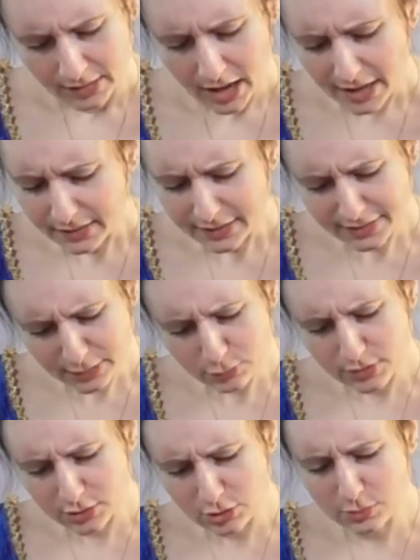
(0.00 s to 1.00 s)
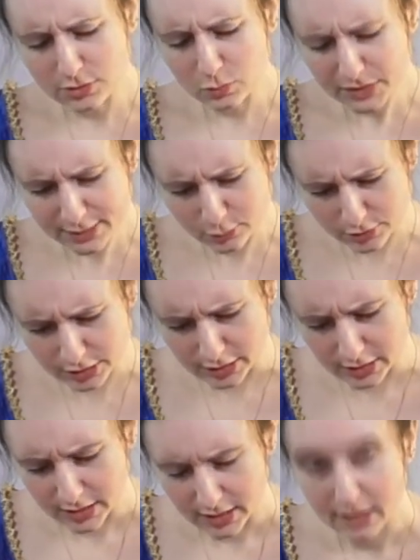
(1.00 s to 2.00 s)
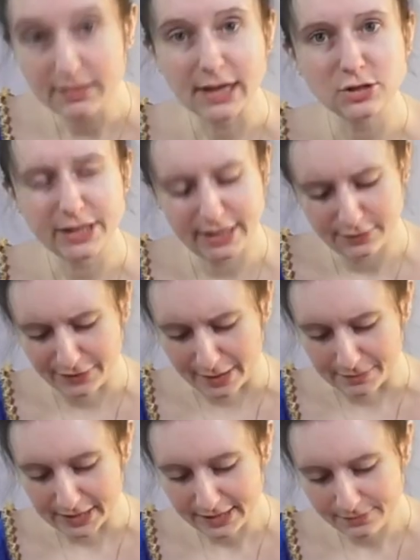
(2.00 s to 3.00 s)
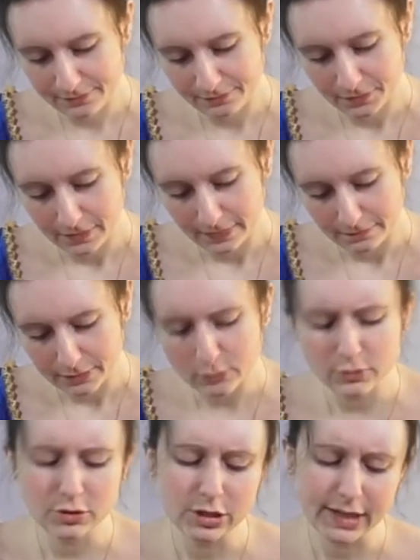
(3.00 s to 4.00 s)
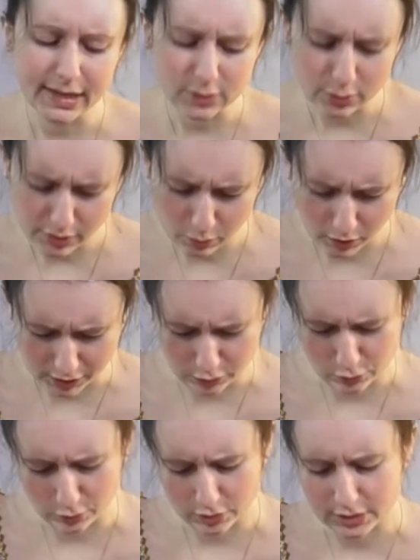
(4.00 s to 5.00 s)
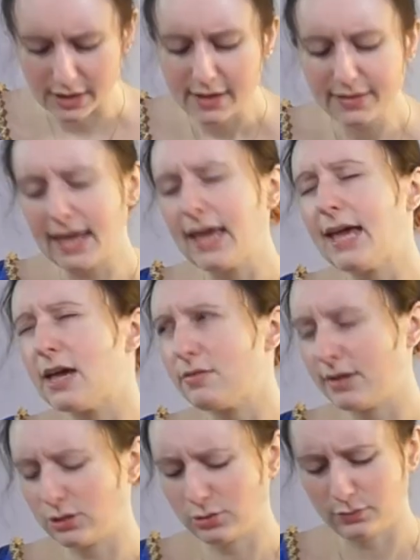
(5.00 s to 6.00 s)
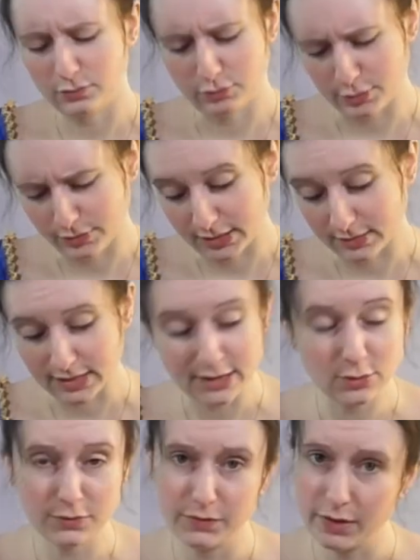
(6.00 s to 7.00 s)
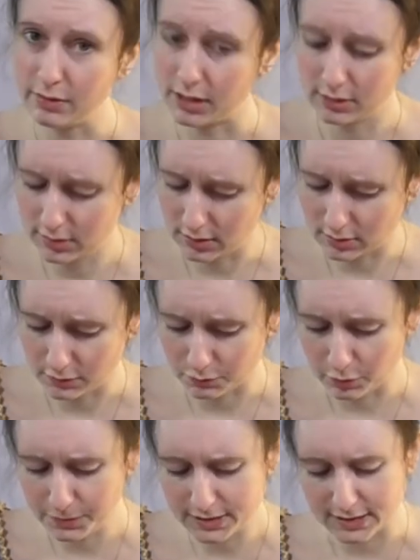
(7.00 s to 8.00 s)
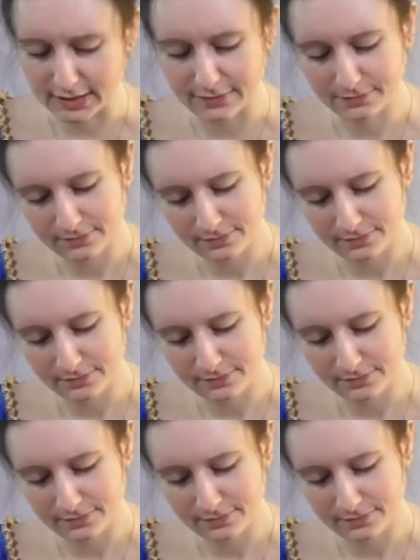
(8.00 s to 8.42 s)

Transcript: I think you said she was a widow, sir. Has she any family?" "She has only one daughter, the heiress of Rosings, and a very extensive property."